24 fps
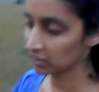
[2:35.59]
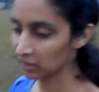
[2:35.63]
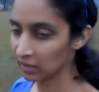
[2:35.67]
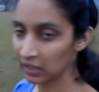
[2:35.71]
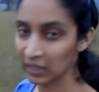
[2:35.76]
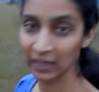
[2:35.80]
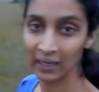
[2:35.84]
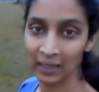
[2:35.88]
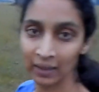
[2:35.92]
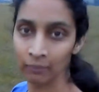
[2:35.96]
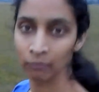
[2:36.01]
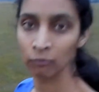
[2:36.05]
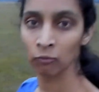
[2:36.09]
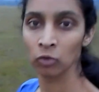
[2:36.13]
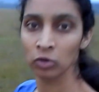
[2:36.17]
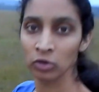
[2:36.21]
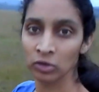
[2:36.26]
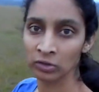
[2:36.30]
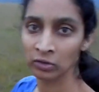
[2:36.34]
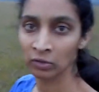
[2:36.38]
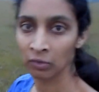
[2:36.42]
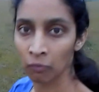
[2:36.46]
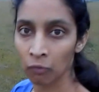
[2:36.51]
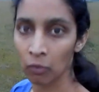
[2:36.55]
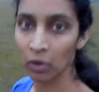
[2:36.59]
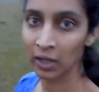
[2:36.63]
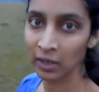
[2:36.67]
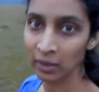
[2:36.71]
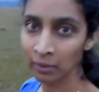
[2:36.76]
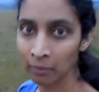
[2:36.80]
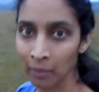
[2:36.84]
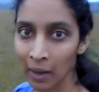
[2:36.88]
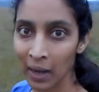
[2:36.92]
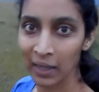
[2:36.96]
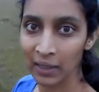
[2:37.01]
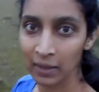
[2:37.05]
the game was
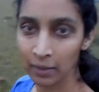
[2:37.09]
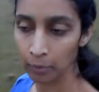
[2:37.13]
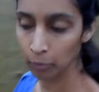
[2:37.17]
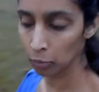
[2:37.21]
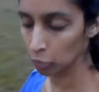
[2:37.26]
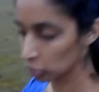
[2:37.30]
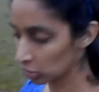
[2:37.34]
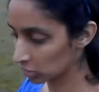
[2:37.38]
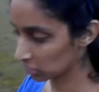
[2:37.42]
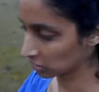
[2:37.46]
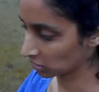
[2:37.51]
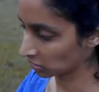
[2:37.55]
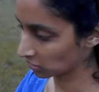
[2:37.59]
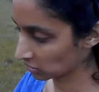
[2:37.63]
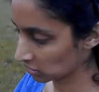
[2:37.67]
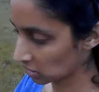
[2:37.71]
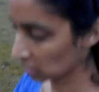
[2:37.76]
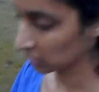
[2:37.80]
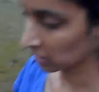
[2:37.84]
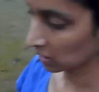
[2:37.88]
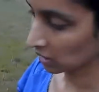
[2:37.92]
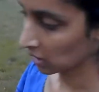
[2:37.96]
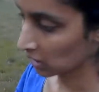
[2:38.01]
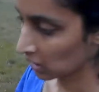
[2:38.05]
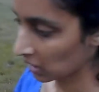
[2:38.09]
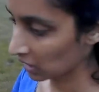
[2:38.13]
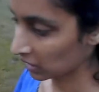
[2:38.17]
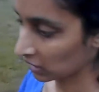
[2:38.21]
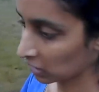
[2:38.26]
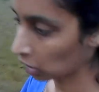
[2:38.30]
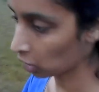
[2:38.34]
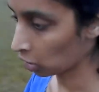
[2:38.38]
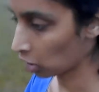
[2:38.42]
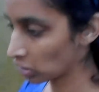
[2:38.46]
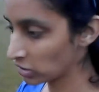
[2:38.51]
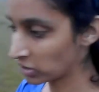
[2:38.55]
won by the bowlers. An
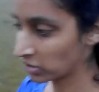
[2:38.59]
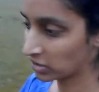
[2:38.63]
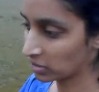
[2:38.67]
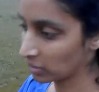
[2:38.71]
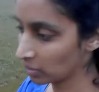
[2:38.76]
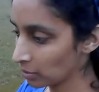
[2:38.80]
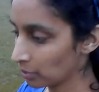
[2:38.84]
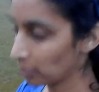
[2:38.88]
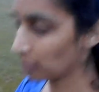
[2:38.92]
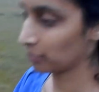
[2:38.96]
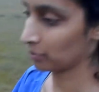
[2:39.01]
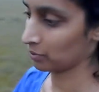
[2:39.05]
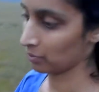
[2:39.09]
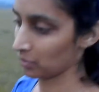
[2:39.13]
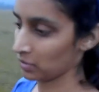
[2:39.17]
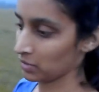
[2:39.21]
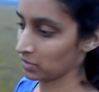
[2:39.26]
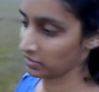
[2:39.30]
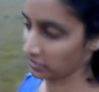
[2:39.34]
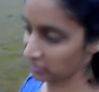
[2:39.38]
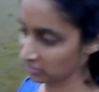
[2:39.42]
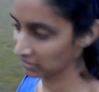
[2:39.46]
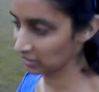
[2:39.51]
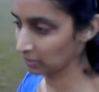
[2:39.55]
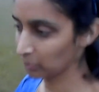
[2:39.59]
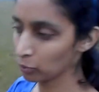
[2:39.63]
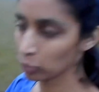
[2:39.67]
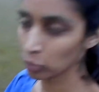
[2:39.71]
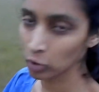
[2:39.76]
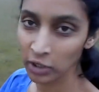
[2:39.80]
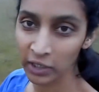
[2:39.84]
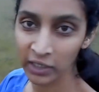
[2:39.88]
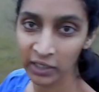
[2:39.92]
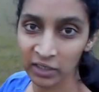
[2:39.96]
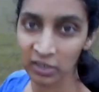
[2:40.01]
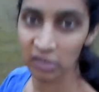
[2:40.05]
awesome seam
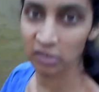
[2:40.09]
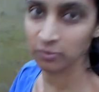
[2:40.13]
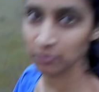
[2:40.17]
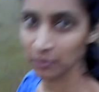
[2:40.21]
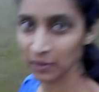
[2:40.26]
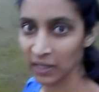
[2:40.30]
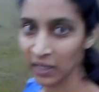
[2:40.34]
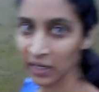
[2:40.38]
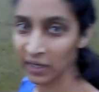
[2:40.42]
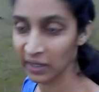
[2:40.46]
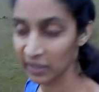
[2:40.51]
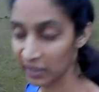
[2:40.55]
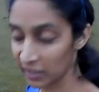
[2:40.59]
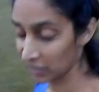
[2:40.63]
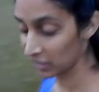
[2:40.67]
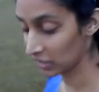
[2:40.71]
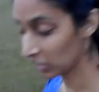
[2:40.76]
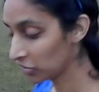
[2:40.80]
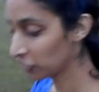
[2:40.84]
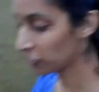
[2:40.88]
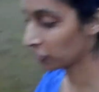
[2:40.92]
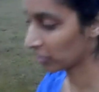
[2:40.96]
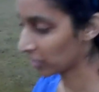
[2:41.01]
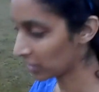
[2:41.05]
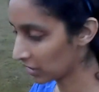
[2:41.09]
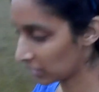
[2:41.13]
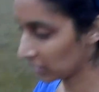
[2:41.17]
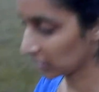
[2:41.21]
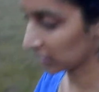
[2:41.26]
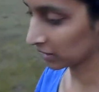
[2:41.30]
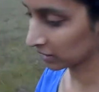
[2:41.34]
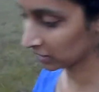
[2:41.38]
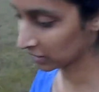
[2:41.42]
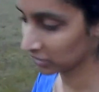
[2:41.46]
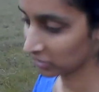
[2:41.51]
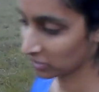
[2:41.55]
bowling display in friendly
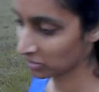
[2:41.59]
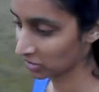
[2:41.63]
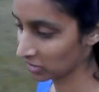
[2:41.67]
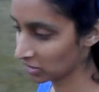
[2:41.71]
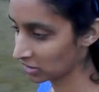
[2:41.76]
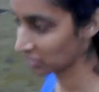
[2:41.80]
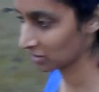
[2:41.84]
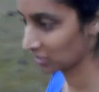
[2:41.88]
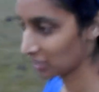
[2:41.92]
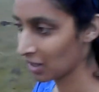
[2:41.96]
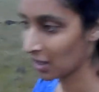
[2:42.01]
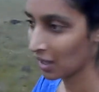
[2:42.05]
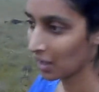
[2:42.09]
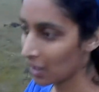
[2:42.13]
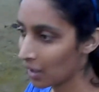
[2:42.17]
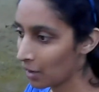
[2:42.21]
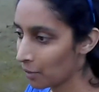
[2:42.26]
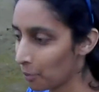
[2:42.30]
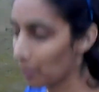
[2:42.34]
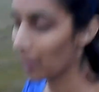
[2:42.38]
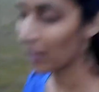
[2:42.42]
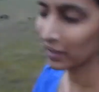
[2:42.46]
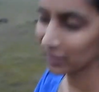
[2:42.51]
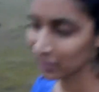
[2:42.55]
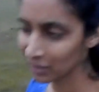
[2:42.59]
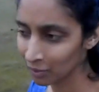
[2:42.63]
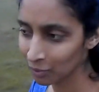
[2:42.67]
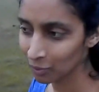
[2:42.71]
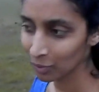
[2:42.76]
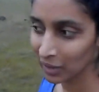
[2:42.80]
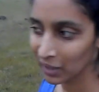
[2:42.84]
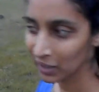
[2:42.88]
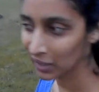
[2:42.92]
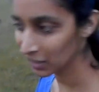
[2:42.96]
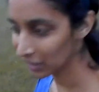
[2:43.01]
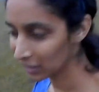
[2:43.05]
conditions, backed up
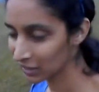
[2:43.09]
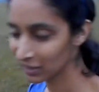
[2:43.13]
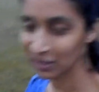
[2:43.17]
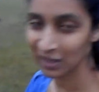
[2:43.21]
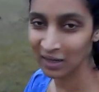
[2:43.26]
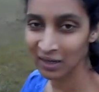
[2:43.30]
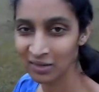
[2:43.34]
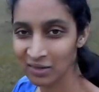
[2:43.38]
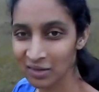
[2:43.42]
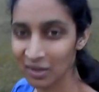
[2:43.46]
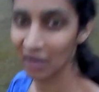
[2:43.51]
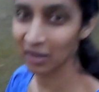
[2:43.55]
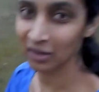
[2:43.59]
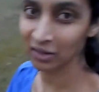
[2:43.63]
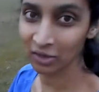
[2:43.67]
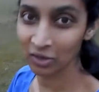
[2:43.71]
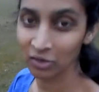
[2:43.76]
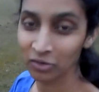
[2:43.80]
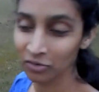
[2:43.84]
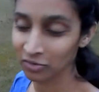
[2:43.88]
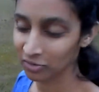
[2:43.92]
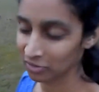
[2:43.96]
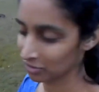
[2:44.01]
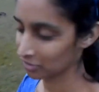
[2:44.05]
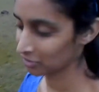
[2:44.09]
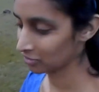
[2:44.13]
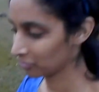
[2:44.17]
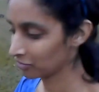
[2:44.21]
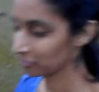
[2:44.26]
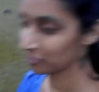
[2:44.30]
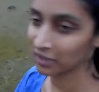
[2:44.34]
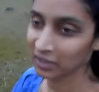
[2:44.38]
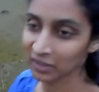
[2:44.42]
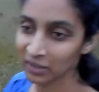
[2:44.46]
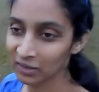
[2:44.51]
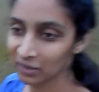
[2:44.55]
by Kedar Jadhav.
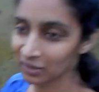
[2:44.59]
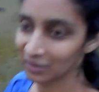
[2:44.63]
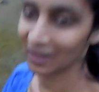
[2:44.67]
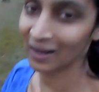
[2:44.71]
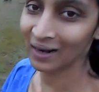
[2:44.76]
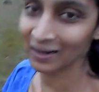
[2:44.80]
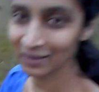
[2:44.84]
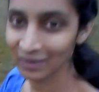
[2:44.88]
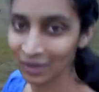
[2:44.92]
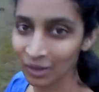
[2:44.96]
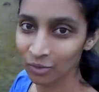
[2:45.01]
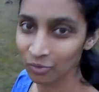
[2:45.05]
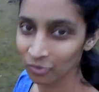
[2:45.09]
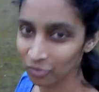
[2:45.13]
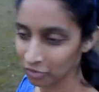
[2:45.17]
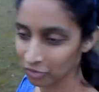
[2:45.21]
Where did that come